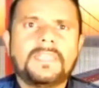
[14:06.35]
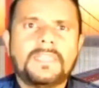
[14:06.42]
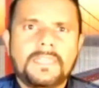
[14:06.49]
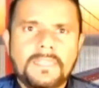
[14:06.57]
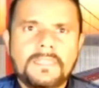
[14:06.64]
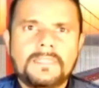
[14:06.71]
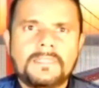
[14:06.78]

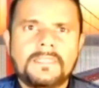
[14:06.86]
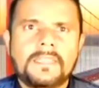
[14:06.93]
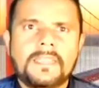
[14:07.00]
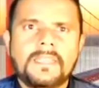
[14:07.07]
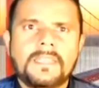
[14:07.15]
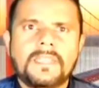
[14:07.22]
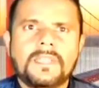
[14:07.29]

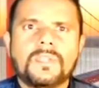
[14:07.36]
easily